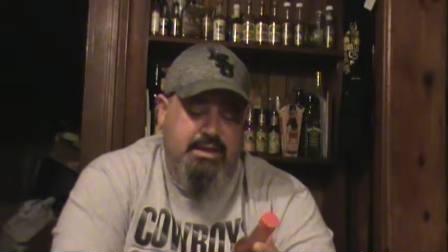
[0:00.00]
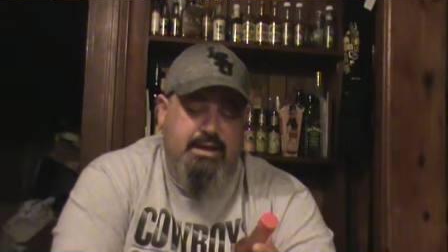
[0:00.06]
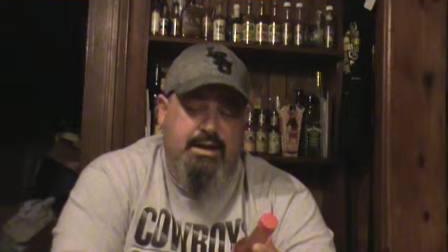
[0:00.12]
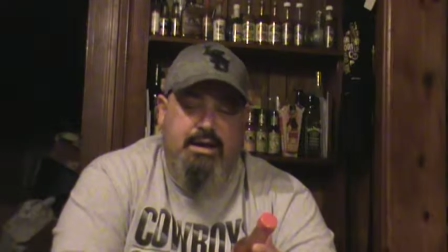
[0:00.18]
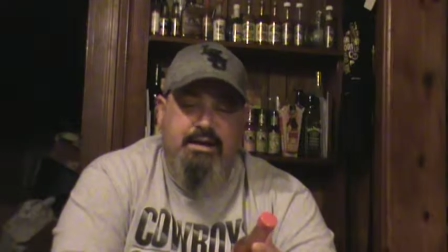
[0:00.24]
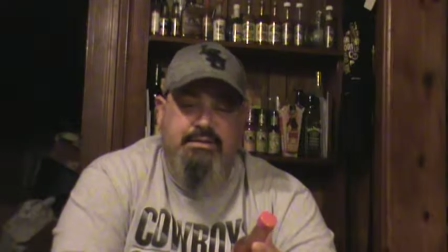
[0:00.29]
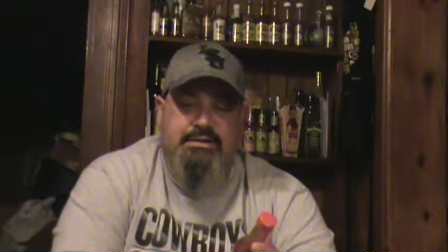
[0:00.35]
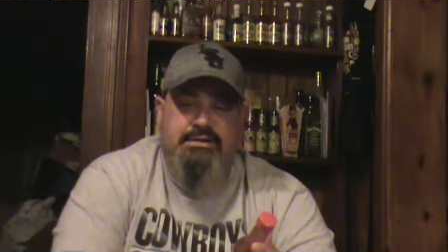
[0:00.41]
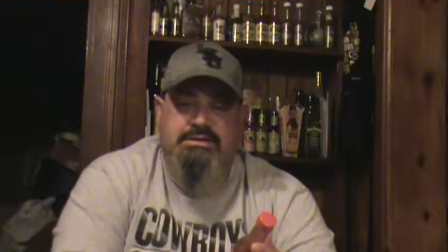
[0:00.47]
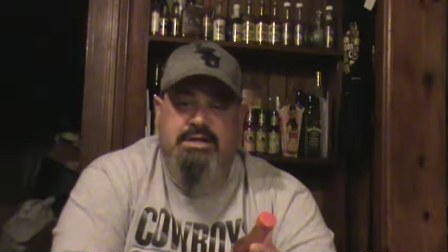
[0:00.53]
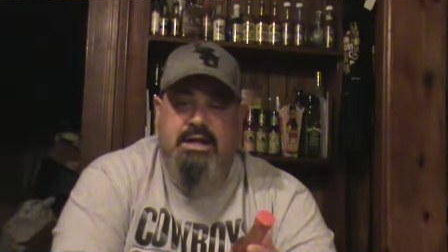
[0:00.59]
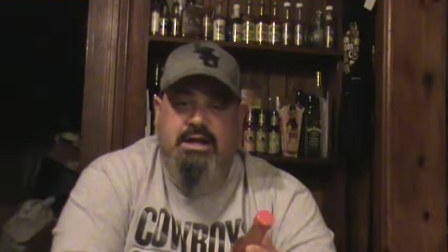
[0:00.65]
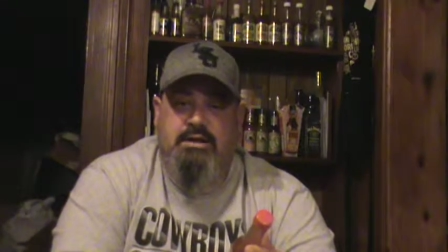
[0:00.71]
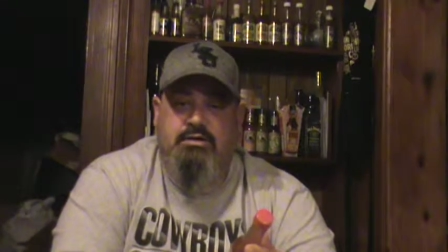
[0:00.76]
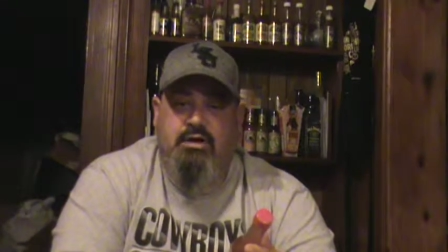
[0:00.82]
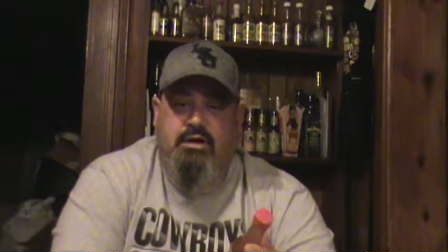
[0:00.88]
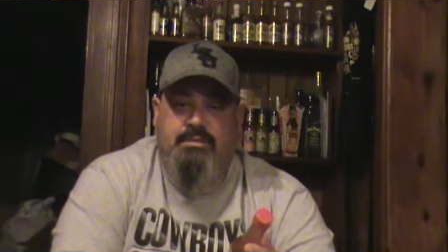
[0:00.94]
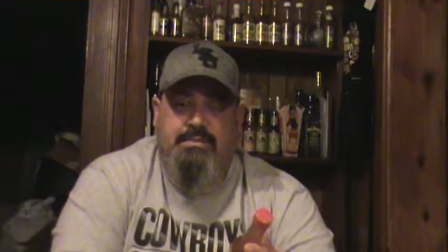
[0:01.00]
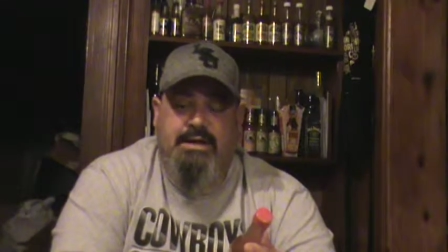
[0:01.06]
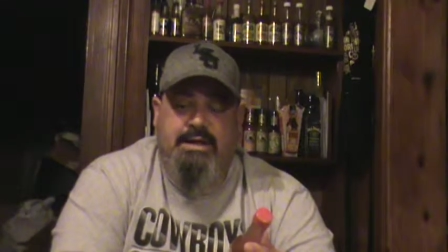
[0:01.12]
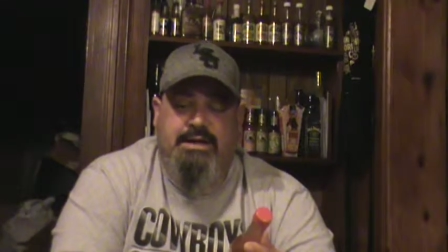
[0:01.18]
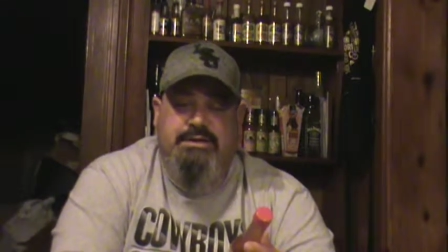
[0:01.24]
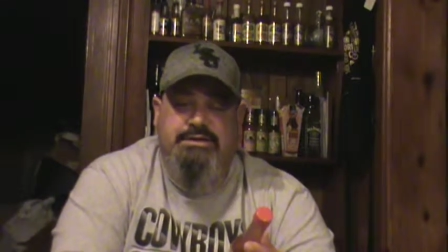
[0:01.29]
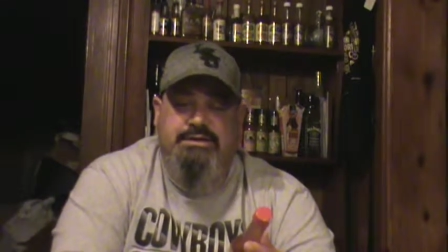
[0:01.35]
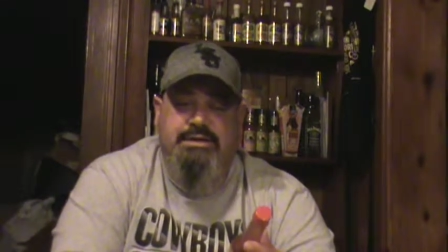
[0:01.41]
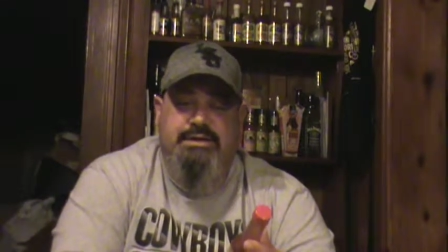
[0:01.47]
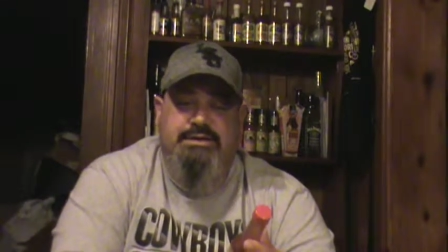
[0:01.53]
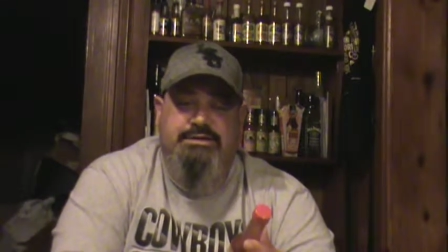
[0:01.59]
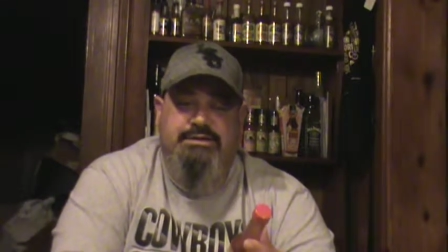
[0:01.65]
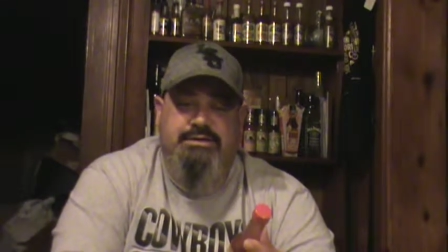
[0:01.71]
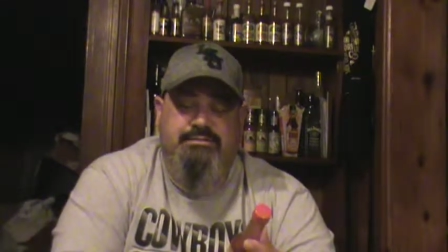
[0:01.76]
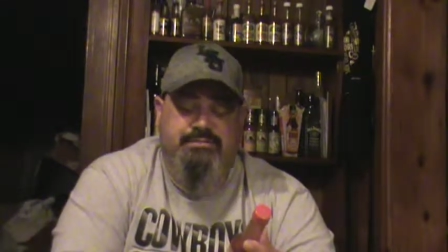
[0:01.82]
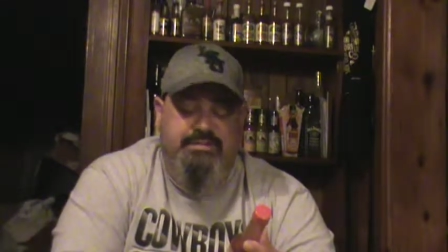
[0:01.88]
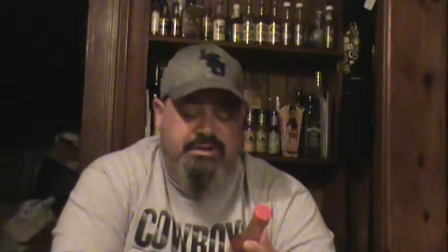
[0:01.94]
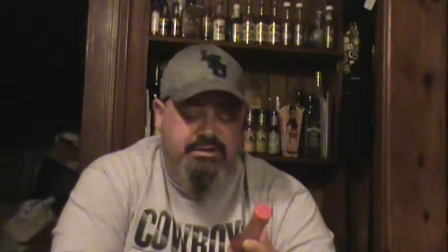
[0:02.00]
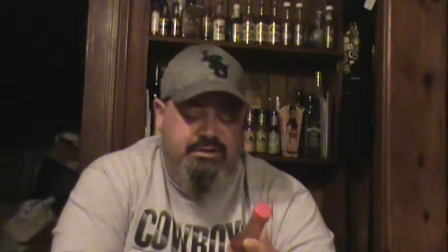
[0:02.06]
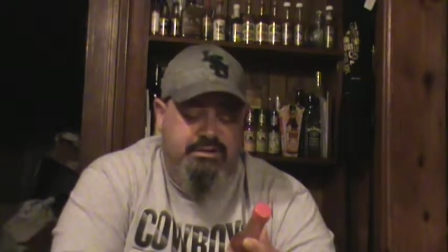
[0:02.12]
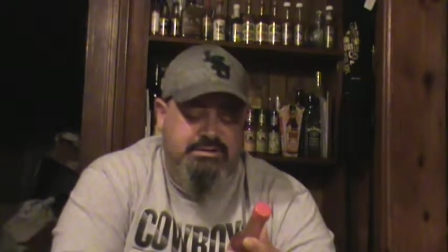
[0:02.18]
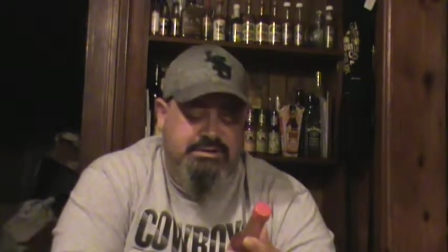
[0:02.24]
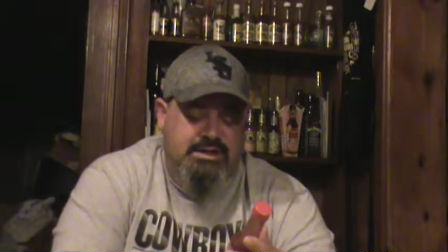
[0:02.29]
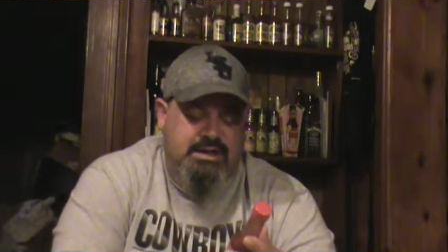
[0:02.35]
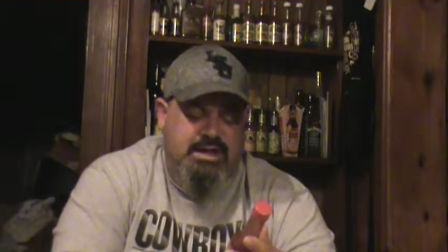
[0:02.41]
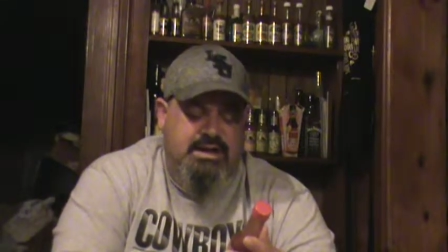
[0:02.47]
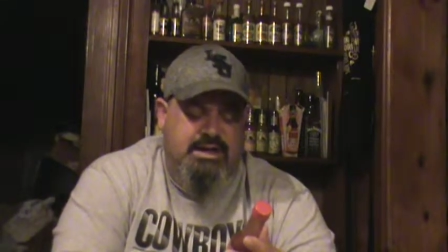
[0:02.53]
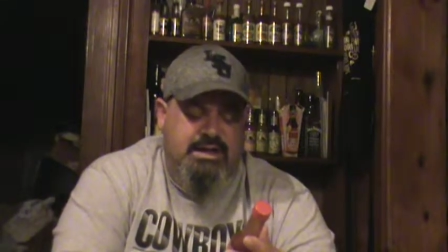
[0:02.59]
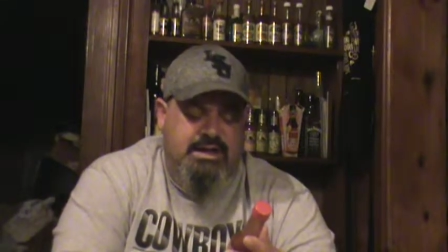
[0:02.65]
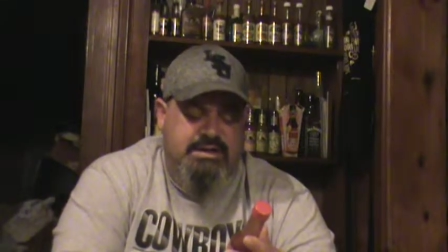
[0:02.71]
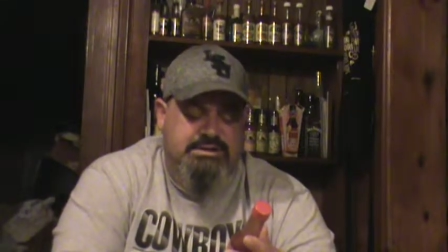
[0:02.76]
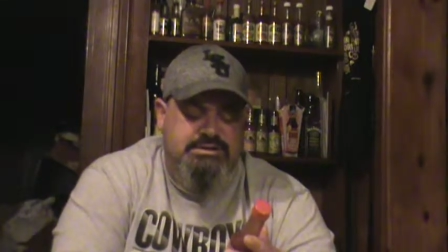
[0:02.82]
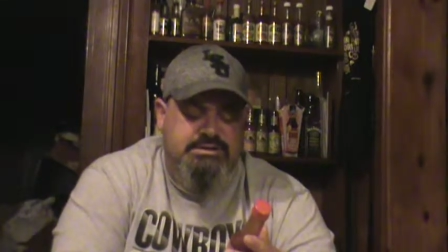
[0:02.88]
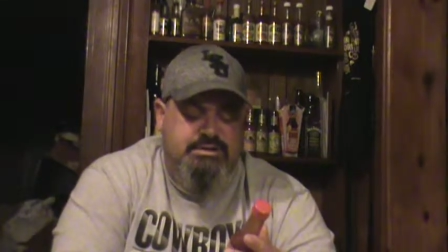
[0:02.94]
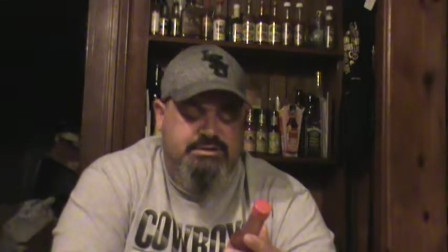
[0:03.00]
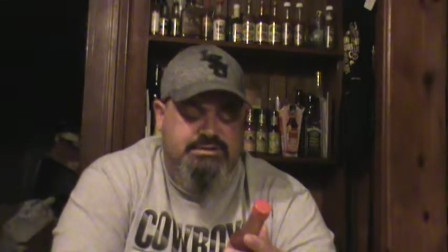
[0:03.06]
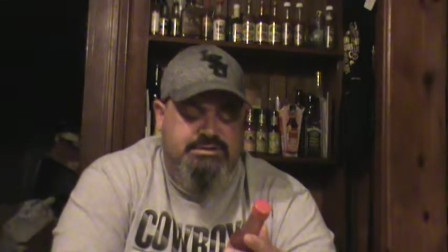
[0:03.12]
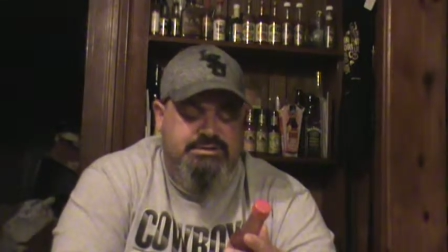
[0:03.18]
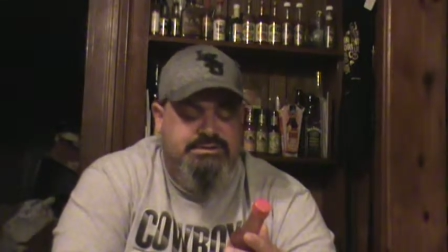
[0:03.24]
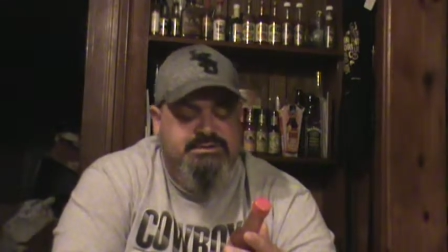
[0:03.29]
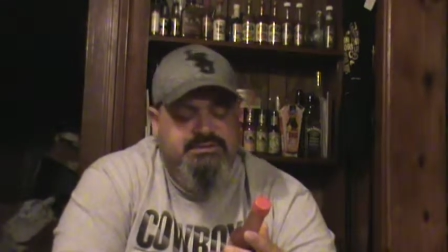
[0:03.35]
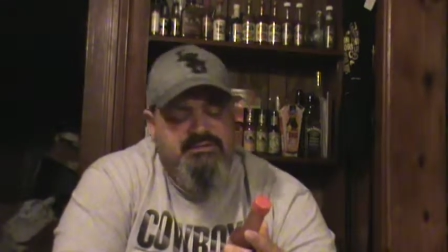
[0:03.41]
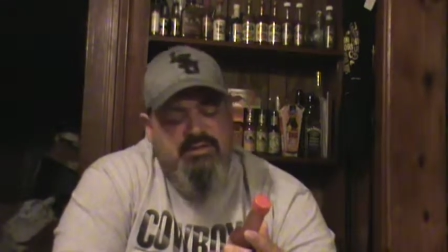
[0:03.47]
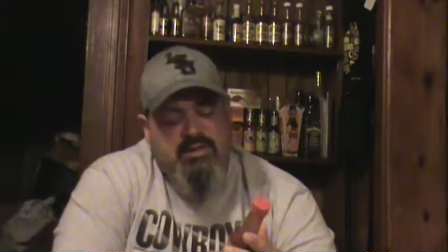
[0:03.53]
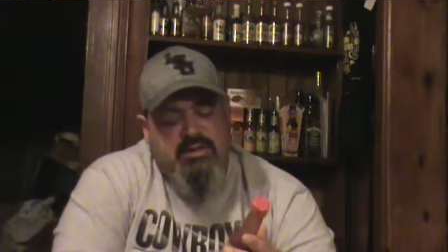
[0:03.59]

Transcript: and this kind of caught my attention because a lot of hot sauces